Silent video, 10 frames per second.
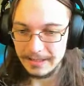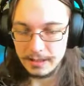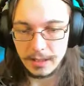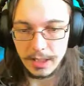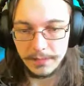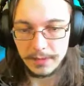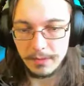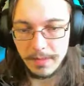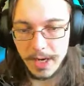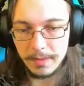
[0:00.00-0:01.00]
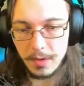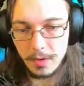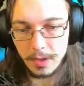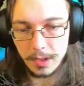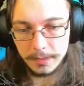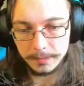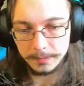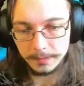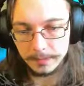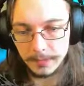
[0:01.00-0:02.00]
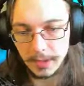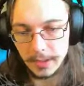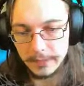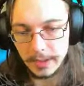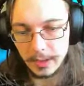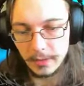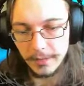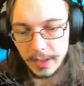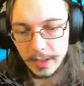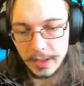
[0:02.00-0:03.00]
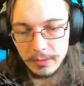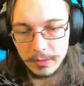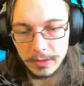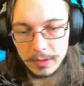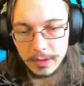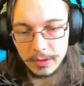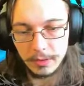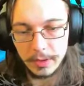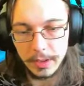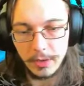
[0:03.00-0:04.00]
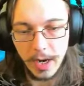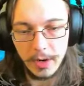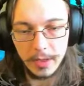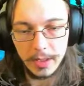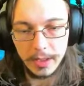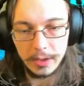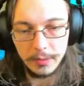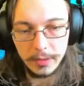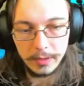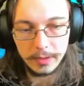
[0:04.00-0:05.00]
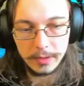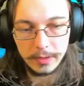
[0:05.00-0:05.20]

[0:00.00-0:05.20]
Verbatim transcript: Gonna have to go mine more. Gonna have to like go find a new, uh, totally new area in the world,